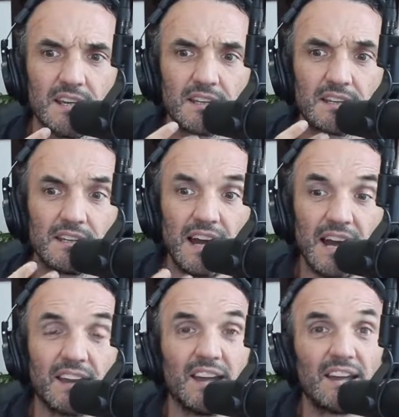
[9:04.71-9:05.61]

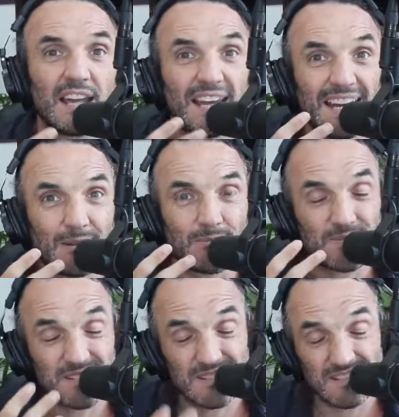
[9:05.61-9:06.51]
that it
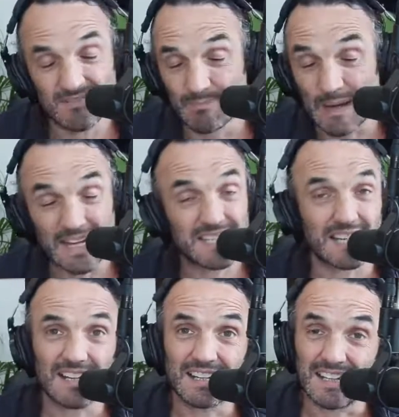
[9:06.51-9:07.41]

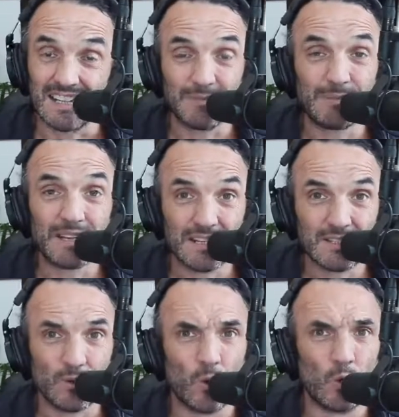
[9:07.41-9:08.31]
basically
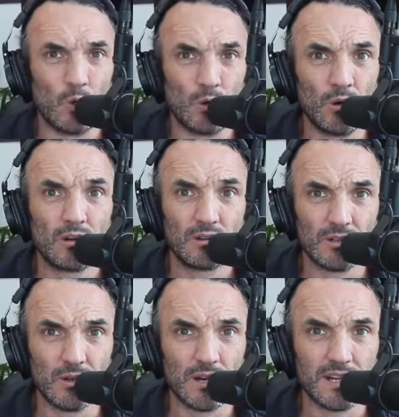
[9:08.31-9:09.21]
eliminates all
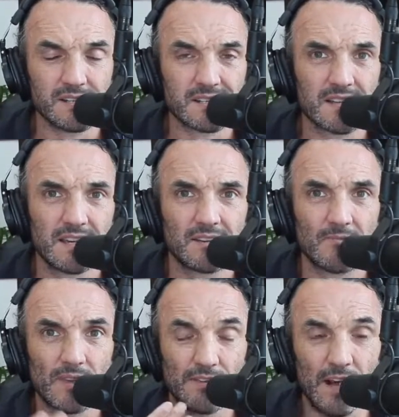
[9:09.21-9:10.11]
noise.
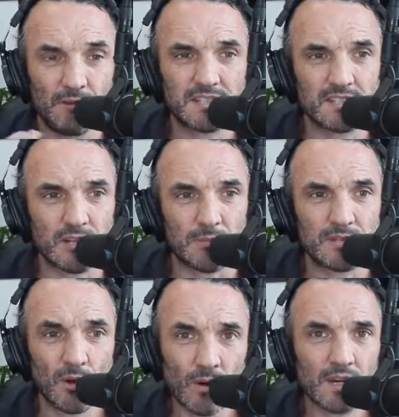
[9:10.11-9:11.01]
If I was to stop
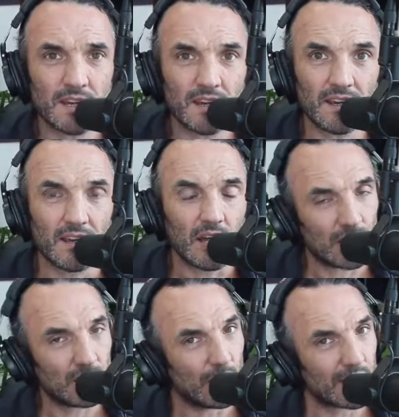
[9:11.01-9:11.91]
talking,
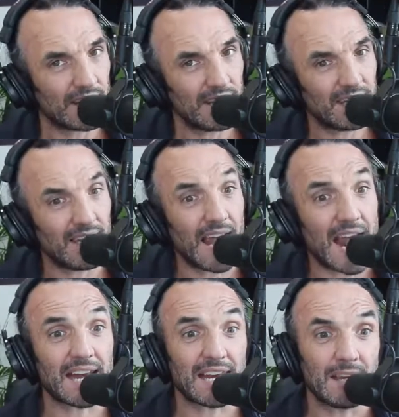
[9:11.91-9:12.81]
you're not going to hear
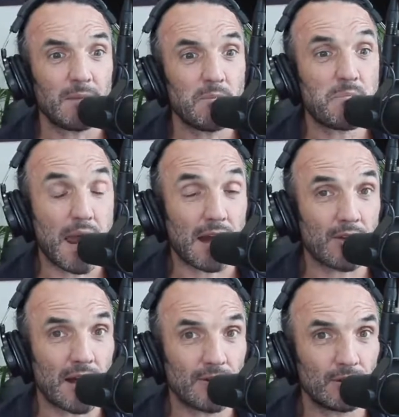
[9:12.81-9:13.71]
any
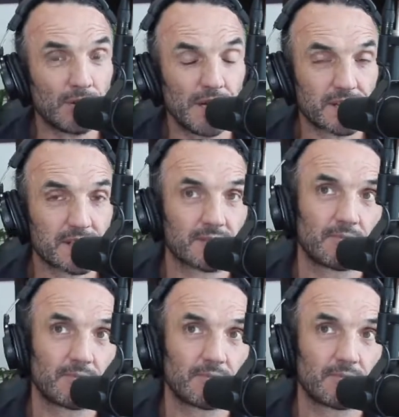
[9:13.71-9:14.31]
background noise.